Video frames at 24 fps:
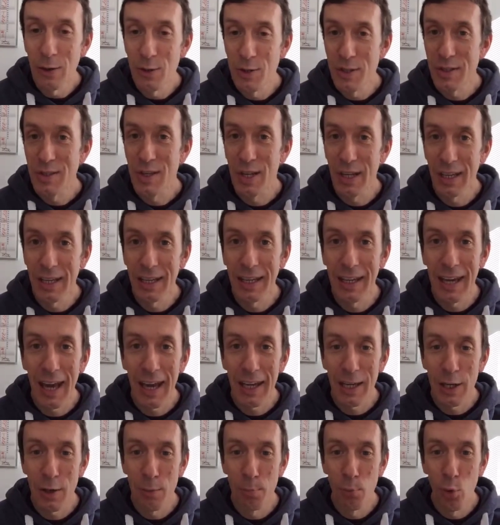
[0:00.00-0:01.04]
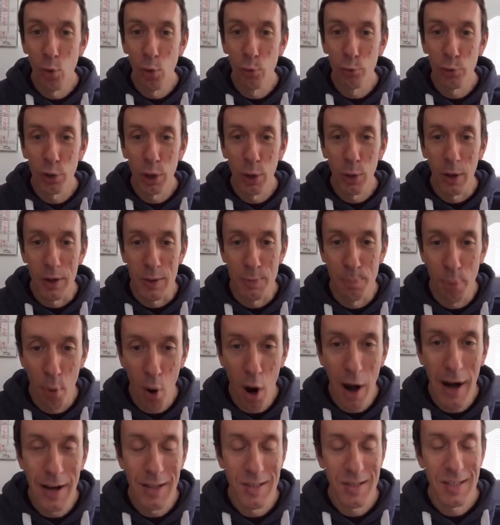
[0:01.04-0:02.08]
is going to get you more viewers.
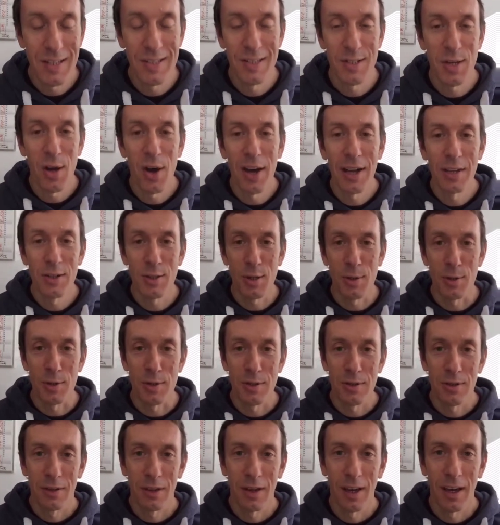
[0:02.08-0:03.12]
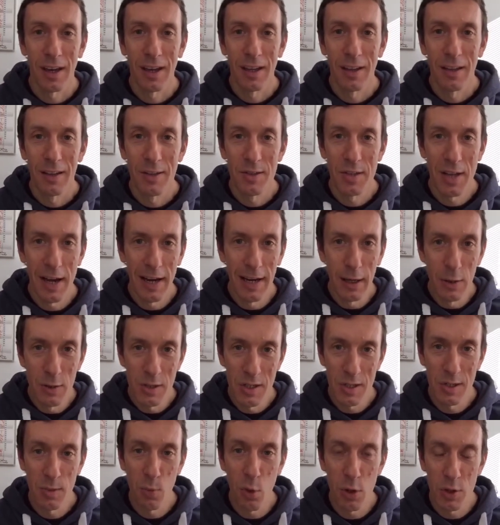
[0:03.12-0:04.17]
Brian says titles, okay? Titles
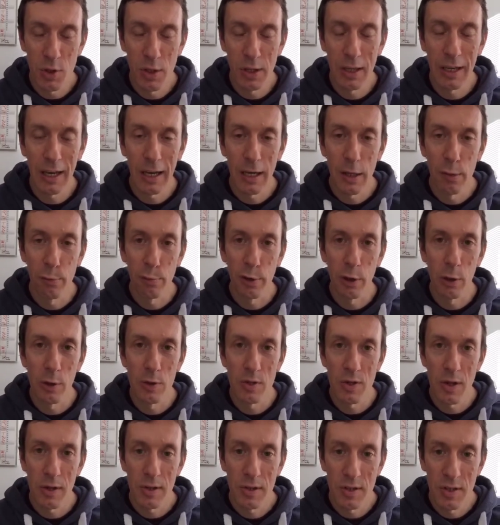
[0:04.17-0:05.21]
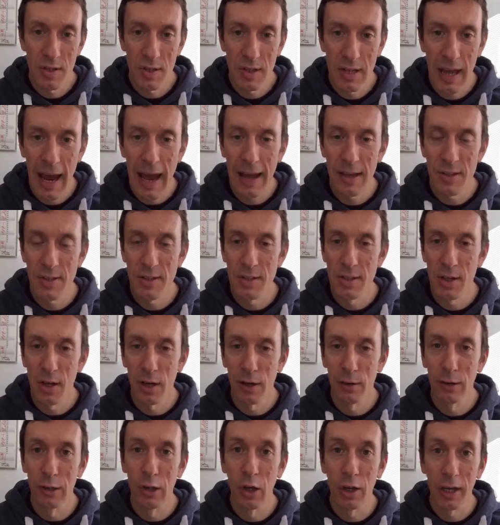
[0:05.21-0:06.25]
is what's going to get you the viewers. Stats is
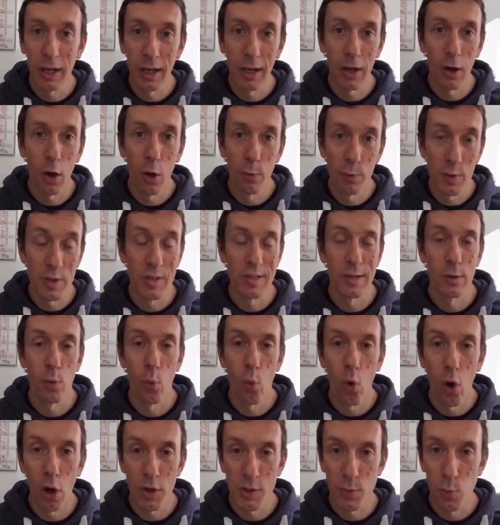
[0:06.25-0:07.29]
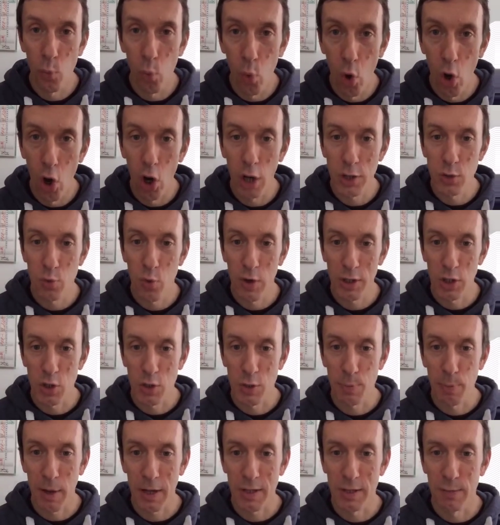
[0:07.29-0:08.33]
kind of looking at, obviously, what's worked
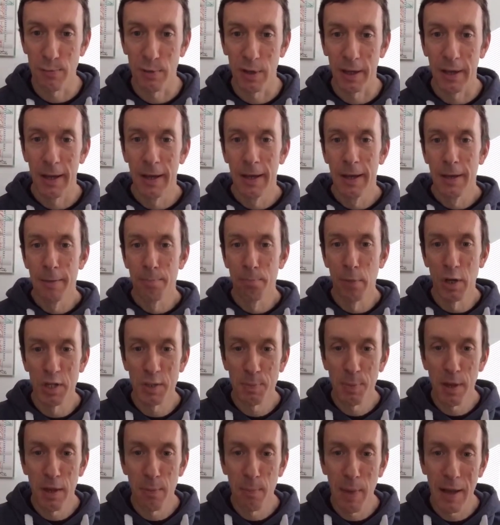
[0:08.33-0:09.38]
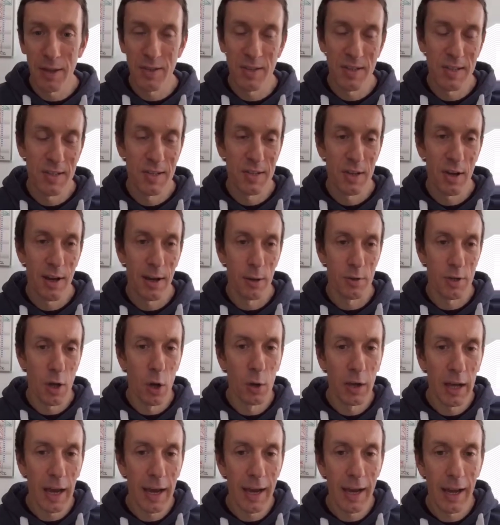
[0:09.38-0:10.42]
retrospectively. Must be the med says titles.
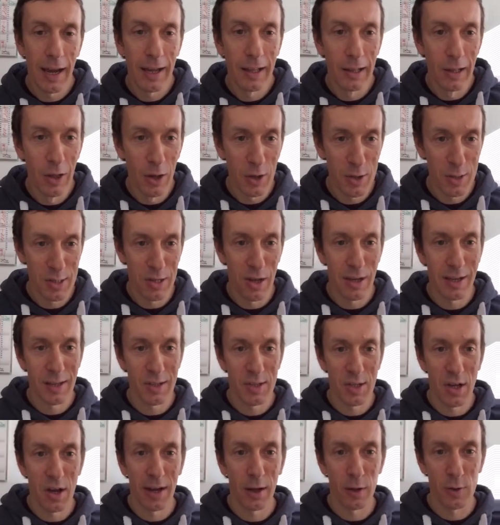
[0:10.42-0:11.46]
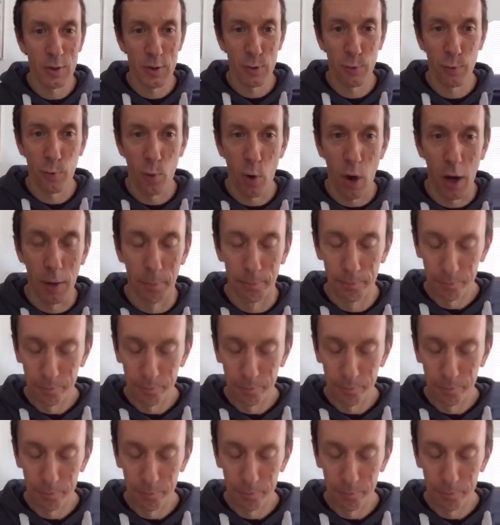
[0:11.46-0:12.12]
Okay, it looks like titles have won.